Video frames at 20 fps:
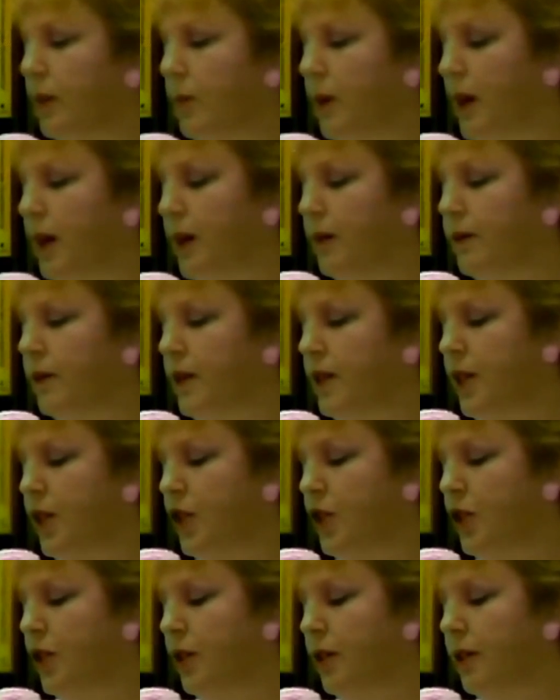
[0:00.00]
by a
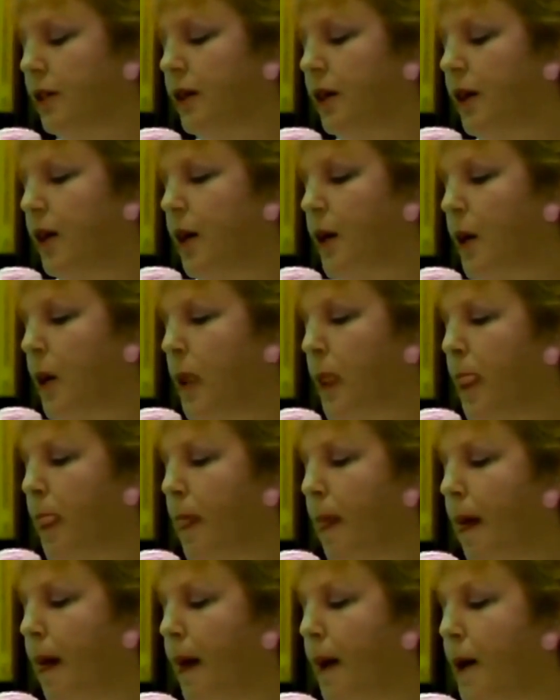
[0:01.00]
physician
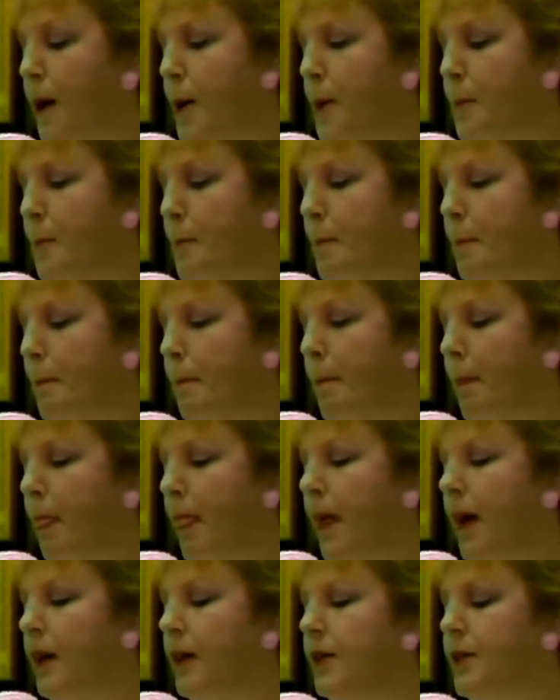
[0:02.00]
um,
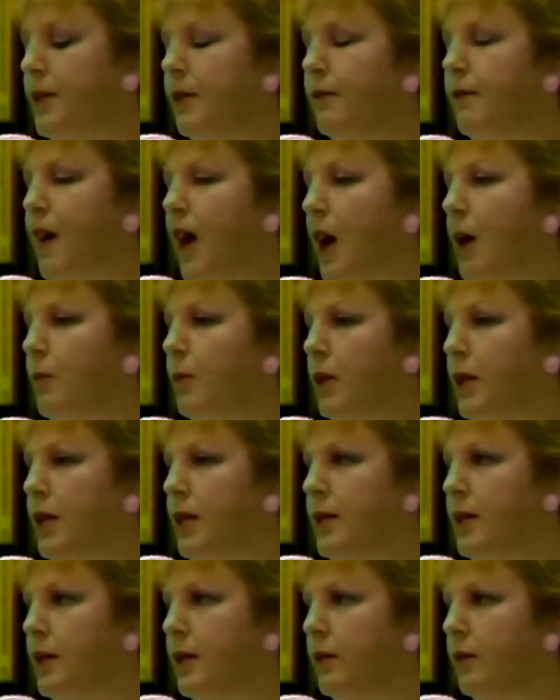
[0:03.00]
it is the
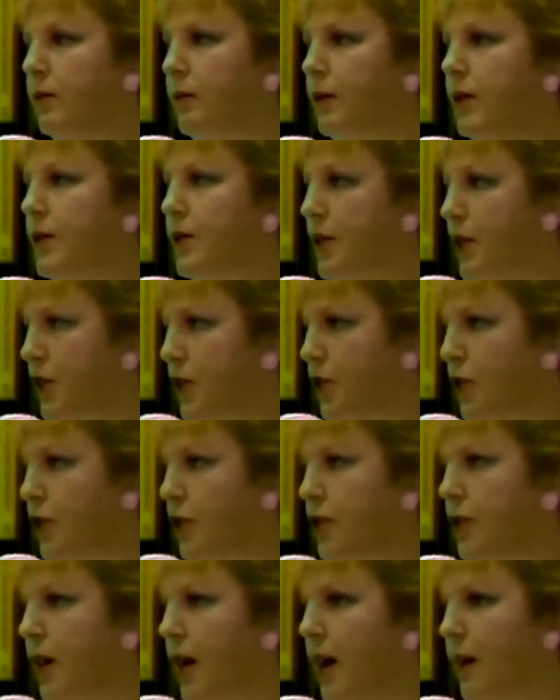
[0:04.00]
family's
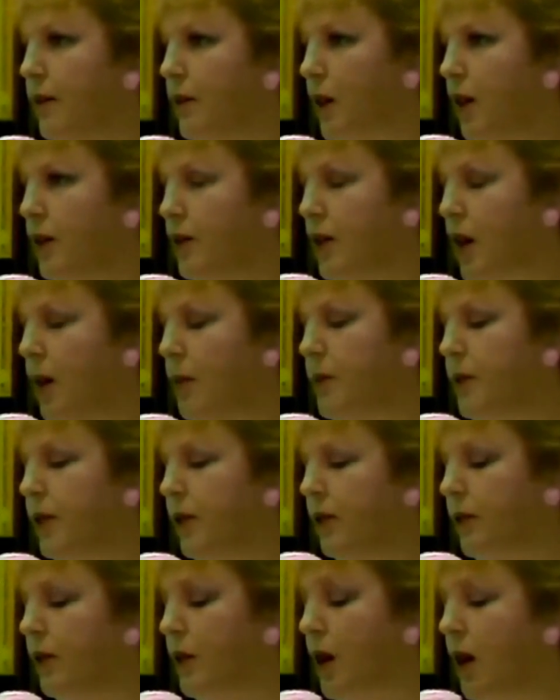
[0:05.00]
decision to have an
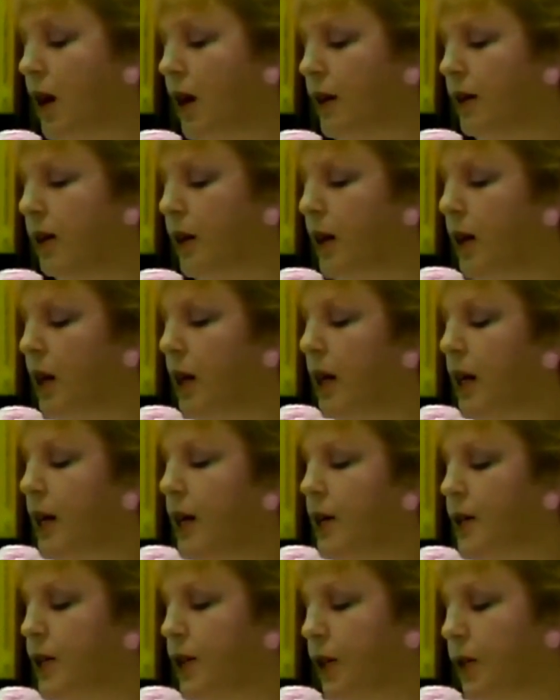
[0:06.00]
autopsy or not.
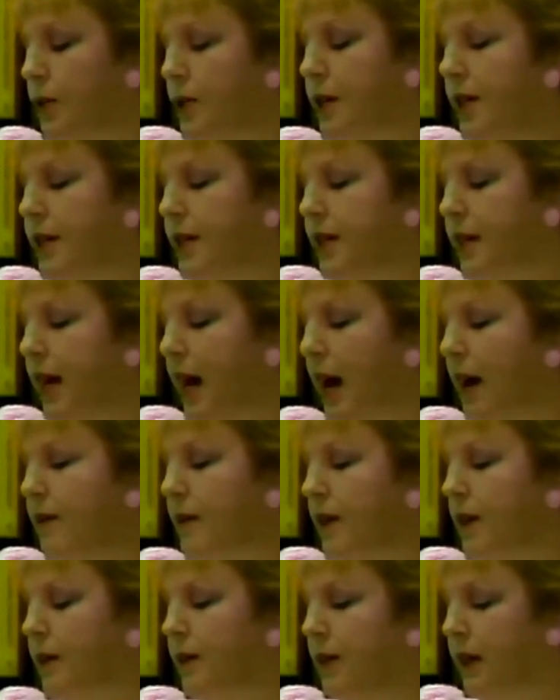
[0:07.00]
So since the
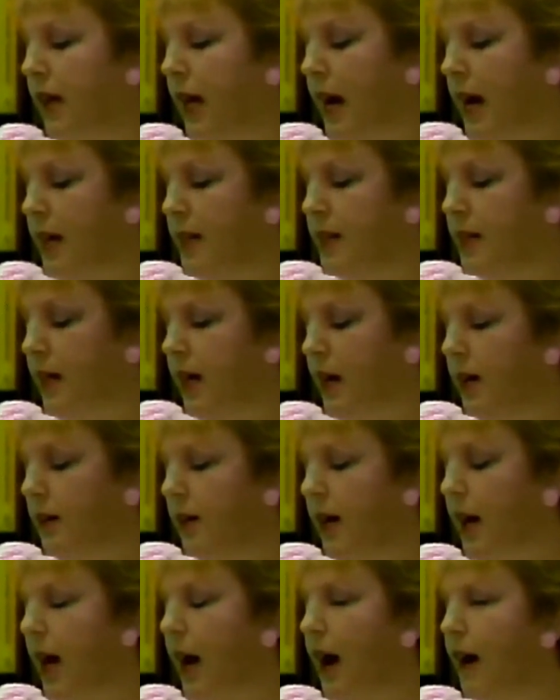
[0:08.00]
advent of the CAT scan,
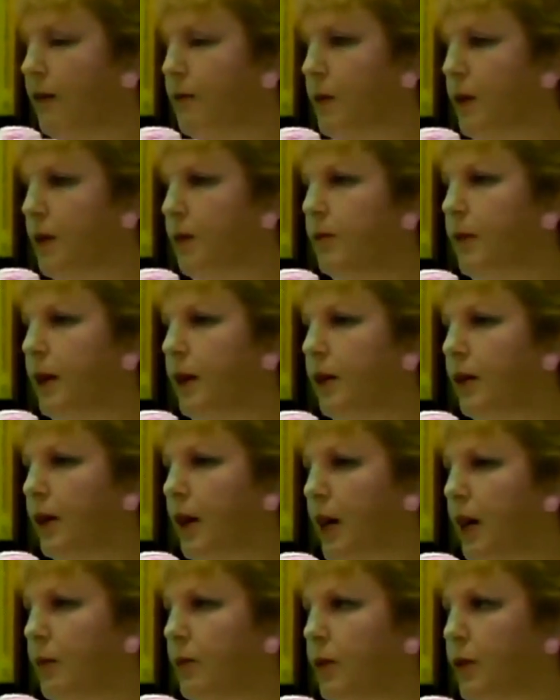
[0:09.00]
they have been better
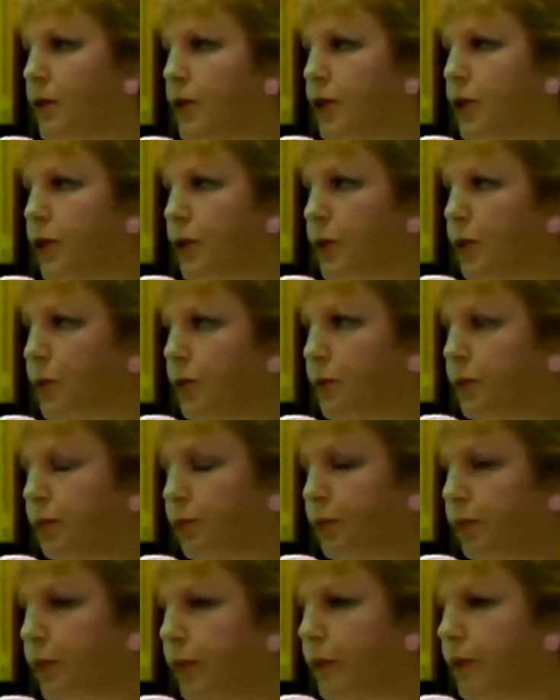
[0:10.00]
able to
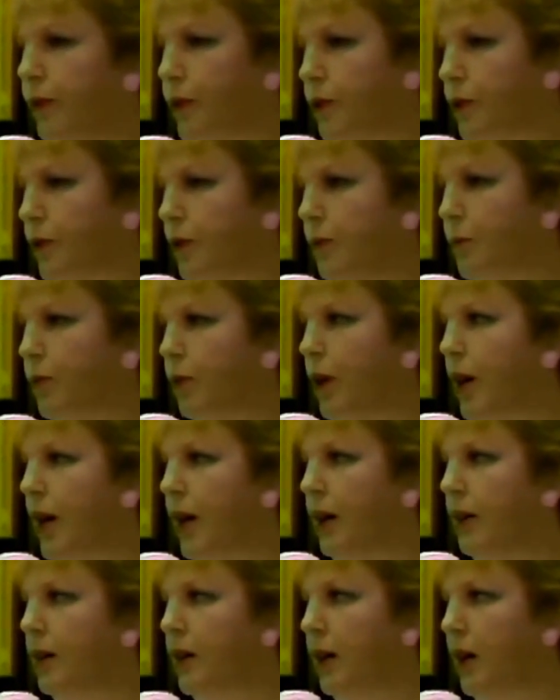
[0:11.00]
view the
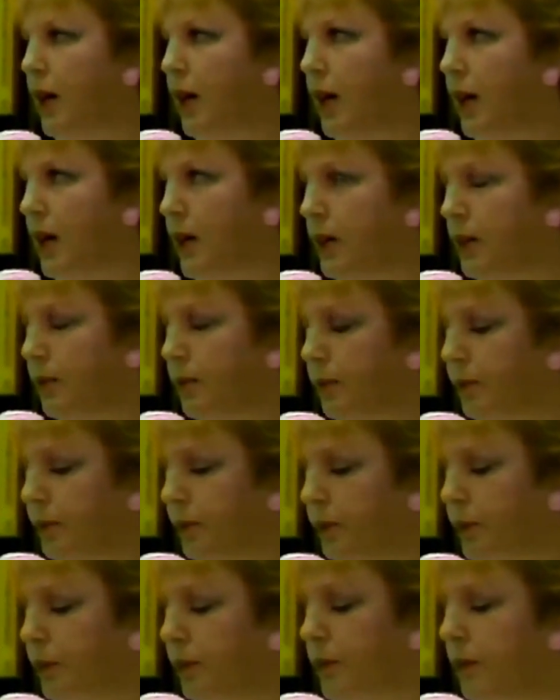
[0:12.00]
brain and
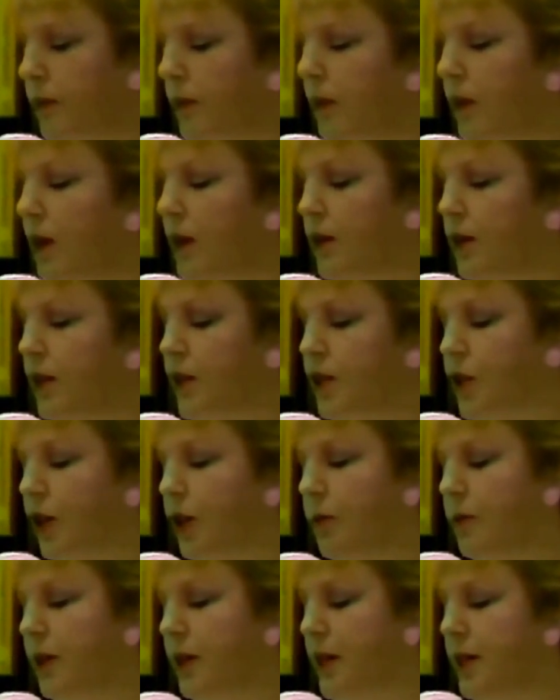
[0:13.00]

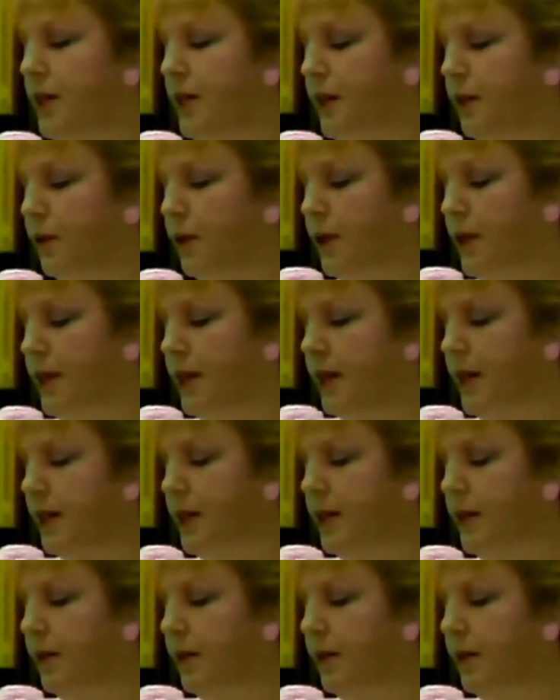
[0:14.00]
determine these differences.